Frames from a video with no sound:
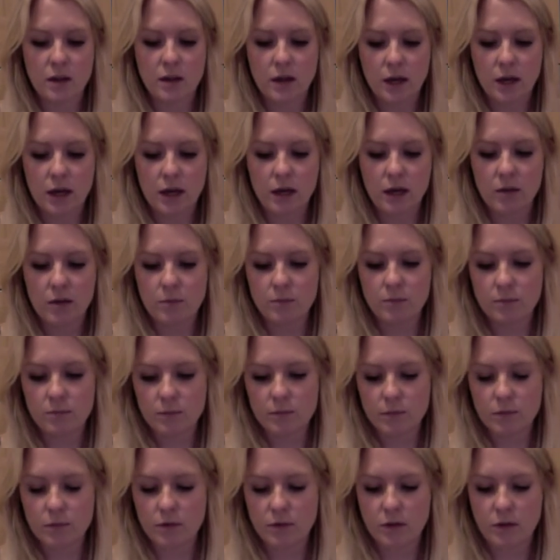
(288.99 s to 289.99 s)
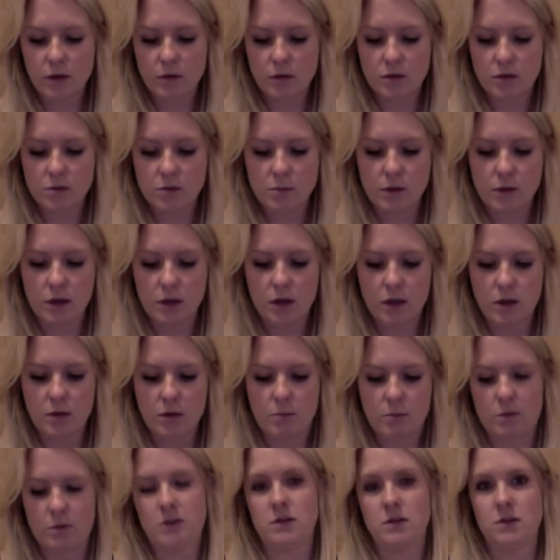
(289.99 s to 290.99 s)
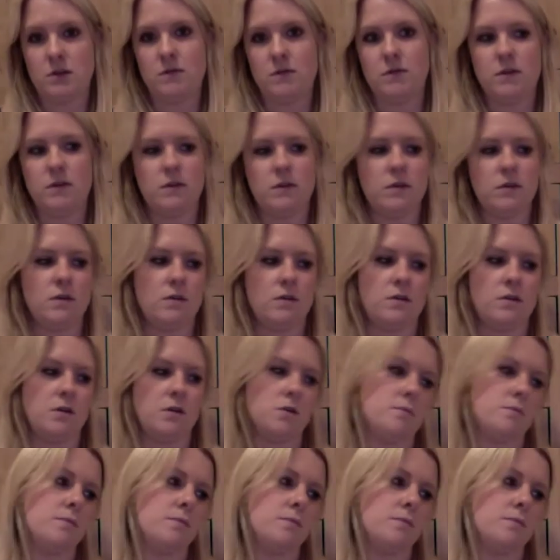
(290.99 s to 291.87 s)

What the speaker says: Because that would just be a massive disaster.